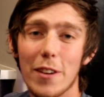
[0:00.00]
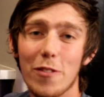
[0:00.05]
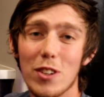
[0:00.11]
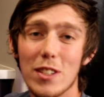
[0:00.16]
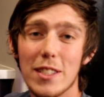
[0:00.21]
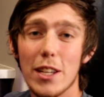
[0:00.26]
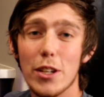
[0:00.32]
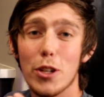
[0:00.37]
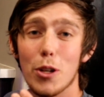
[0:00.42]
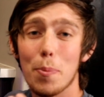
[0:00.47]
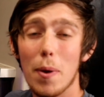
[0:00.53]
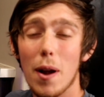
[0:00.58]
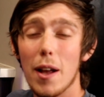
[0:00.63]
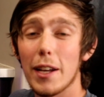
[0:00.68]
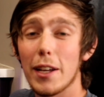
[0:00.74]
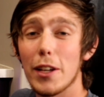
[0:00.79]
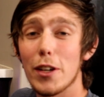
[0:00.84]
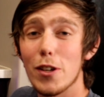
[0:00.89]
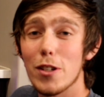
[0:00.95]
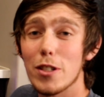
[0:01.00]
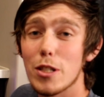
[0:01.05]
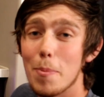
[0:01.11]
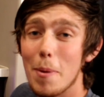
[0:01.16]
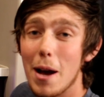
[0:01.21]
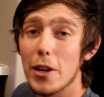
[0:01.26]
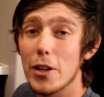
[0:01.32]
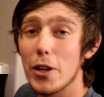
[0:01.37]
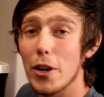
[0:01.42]
difference that you're probably going to notice
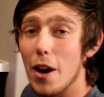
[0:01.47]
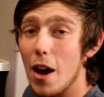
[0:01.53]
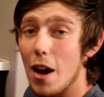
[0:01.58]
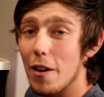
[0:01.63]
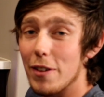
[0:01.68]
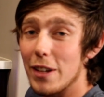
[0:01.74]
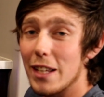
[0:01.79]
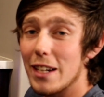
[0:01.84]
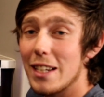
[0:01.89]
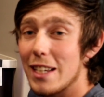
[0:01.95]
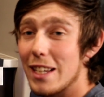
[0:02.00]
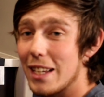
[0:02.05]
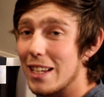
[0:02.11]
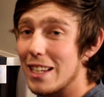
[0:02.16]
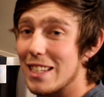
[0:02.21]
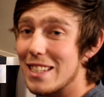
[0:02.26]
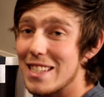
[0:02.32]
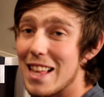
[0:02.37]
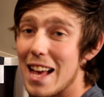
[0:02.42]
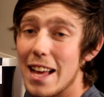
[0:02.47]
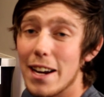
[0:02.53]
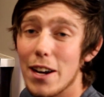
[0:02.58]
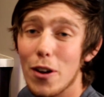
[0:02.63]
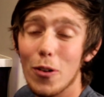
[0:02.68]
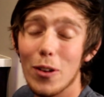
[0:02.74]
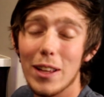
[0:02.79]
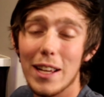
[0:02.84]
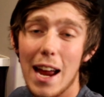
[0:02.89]
about your oven is that
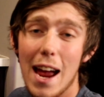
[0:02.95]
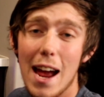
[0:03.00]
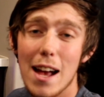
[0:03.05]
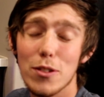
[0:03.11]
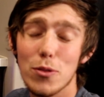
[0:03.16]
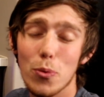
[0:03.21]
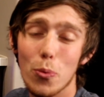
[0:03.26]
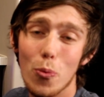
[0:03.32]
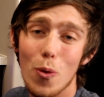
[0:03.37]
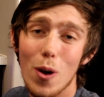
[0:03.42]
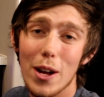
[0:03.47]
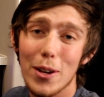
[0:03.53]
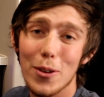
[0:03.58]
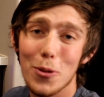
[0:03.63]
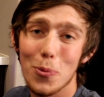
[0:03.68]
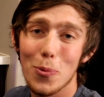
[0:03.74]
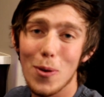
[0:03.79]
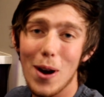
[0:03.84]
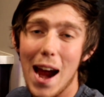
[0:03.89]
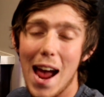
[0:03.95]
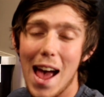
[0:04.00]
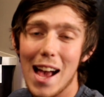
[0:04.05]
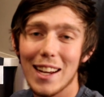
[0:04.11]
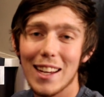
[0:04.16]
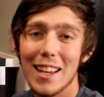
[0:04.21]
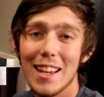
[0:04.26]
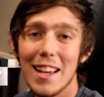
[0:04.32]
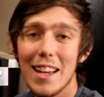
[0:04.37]
it only has one
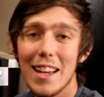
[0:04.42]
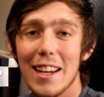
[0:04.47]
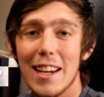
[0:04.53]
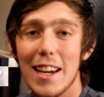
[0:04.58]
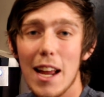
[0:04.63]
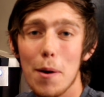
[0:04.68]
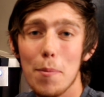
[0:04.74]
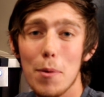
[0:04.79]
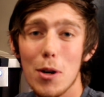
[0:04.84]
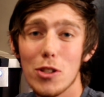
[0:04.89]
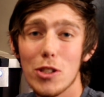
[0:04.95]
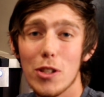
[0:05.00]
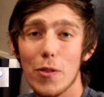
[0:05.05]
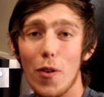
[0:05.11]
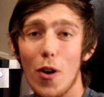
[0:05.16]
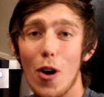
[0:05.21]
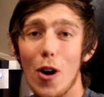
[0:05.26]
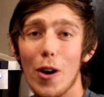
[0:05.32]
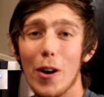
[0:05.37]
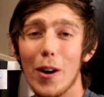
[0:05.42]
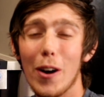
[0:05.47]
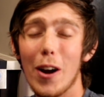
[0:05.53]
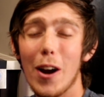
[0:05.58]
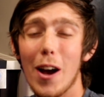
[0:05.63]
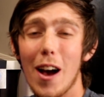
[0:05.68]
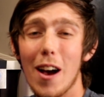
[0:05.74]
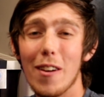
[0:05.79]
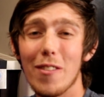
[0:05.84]
rack. Now most of
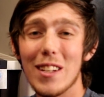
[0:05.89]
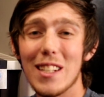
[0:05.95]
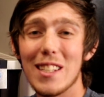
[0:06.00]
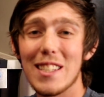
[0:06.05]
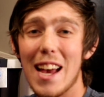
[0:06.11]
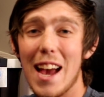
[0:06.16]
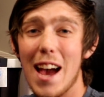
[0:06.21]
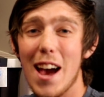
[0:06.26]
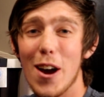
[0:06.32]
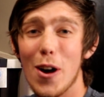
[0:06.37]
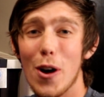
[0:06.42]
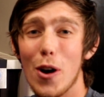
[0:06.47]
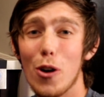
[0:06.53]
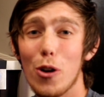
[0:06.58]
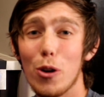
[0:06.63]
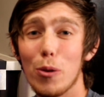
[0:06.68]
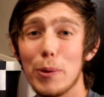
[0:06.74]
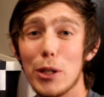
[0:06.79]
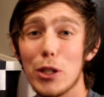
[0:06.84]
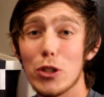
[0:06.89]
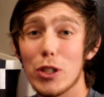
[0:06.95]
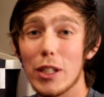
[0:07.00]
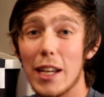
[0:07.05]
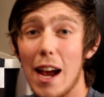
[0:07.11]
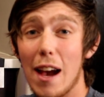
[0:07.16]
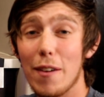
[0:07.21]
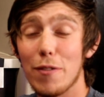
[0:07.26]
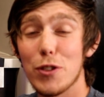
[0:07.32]
our ovens at home
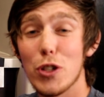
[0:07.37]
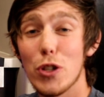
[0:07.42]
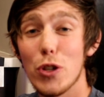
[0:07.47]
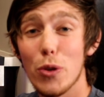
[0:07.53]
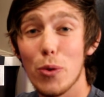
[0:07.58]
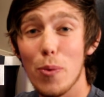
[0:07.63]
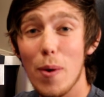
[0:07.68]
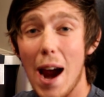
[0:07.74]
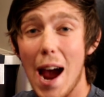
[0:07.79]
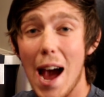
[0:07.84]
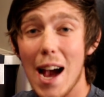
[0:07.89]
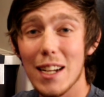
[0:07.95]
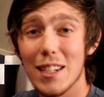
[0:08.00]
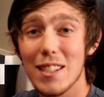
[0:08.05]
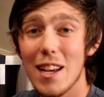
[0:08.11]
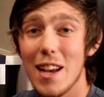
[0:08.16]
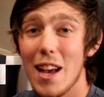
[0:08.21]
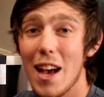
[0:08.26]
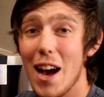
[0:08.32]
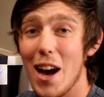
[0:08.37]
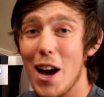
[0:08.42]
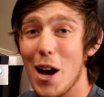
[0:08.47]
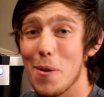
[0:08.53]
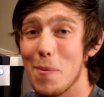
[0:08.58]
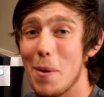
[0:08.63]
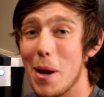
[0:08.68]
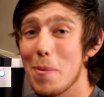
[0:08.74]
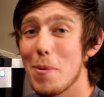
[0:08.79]
usually have two racks,
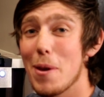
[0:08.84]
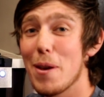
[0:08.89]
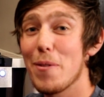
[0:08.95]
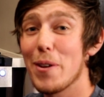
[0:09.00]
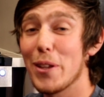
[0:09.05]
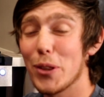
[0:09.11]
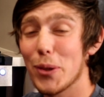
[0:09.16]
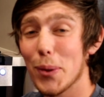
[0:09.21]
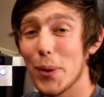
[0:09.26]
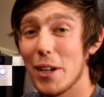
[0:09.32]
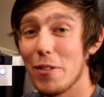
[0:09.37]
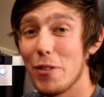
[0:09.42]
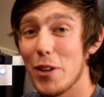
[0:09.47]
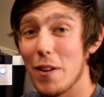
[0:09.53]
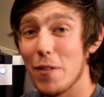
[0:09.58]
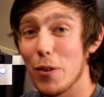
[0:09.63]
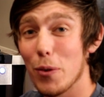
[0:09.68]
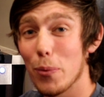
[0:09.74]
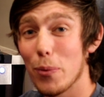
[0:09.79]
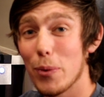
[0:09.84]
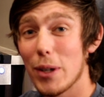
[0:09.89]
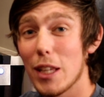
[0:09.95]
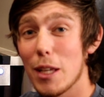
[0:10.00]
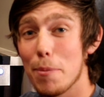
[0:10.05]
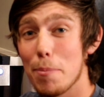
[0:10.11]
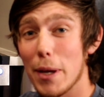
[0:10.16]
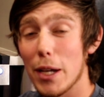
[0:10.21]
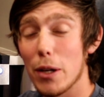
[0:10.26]
maybe even three if you have a
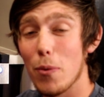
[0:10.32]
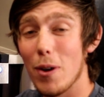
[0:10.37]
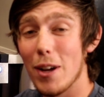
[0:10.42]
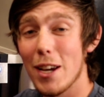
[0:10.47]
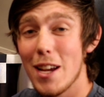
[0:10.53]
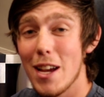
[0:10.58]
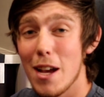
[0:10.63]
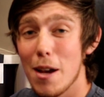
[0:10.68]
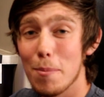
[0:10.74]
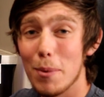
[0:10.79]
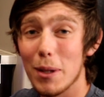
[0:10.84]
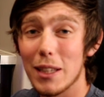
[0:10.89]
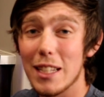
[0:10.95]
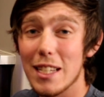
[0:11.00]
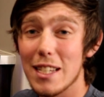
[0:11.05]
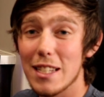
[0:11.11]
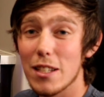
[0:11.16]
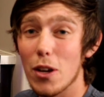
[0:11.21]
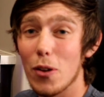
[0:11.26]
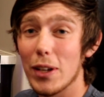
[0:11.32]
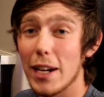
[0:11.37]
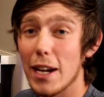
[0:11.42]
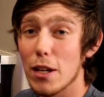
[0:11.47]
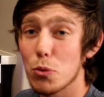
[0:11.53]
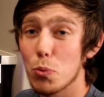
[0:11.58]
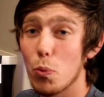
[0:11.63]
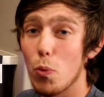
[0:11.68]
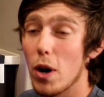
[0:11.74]
really big one, but this only
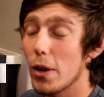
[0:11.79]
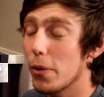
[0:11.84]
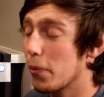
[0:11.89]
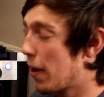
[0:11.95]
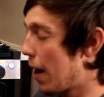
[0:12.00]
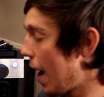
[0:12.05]
has one